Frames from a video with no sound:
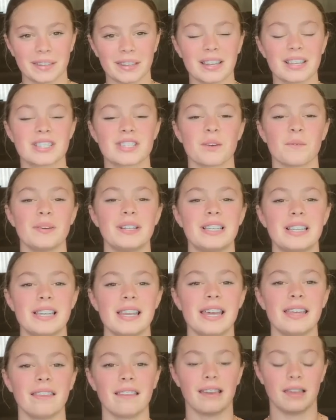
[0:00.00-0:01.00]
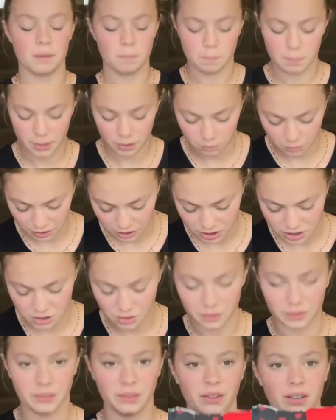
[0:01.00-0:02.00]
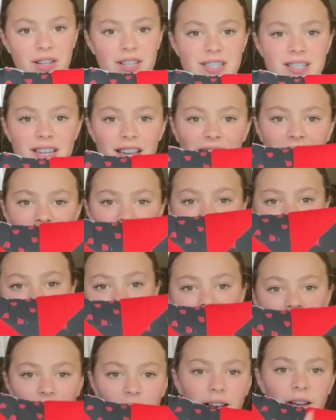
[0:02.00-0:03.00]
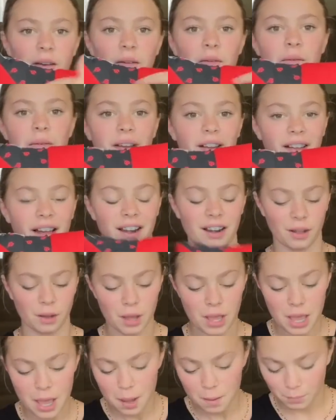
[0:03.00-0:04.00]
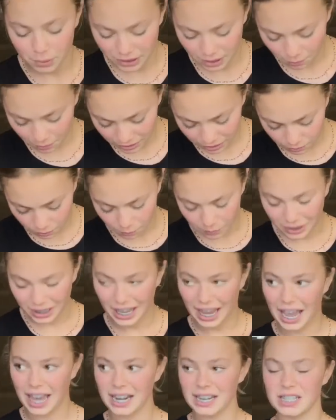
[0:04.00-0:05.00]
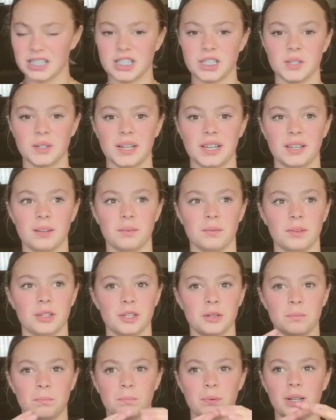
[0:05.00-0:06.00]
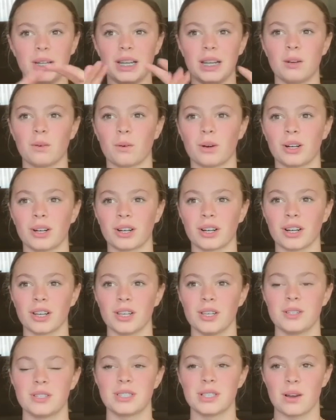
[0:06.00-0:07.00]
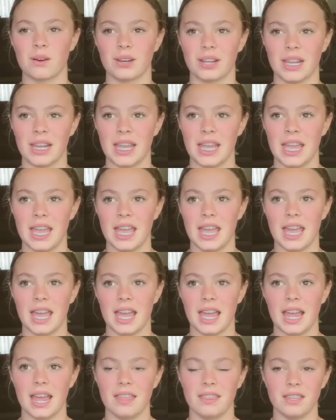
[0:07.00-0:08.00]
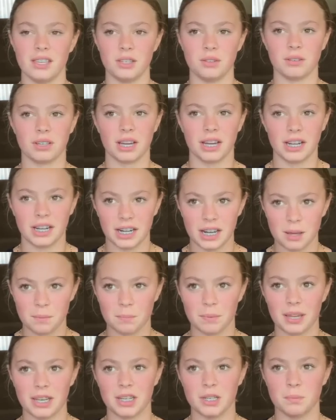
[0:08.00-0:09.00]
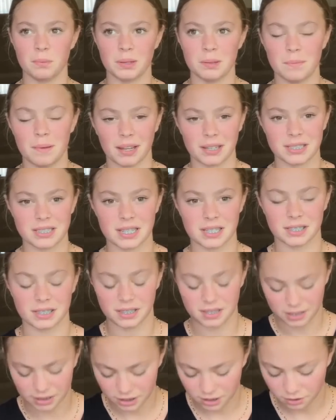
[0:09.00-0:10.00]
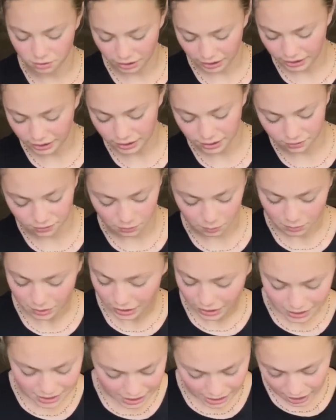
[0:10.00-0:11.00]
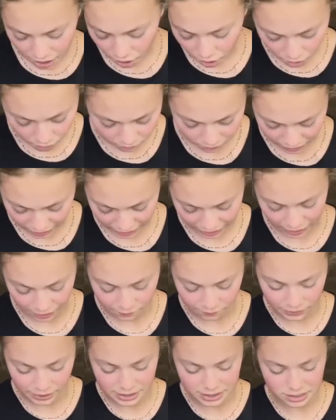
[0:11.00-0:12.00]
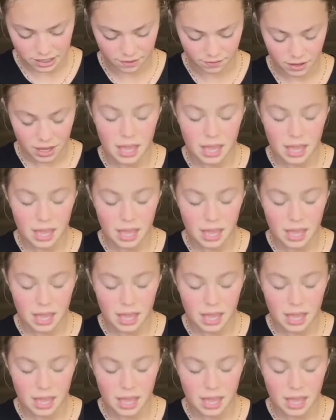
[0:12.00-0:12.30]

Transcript: So we did it in, like, a pinwheel, so it looks kind of like a wheel, I don't know. But then when they had us do it, you put it in order, you sewed it, and then you cut it up, and you put it back together, and then you, like, flipped it inside out, all of that kind of fun stuff.